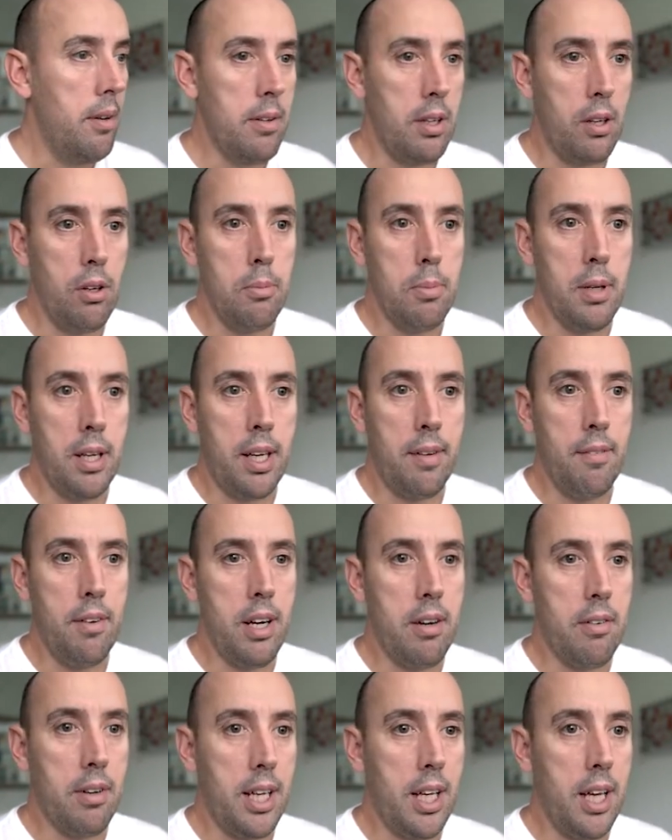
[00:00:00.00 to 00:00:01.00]
Got to be
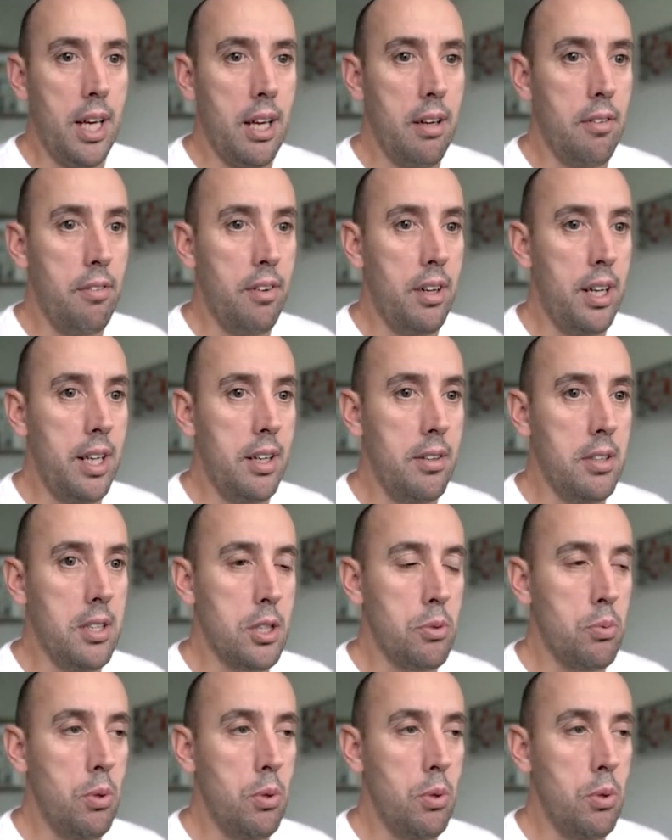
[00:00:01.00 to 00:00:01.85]
very careful here as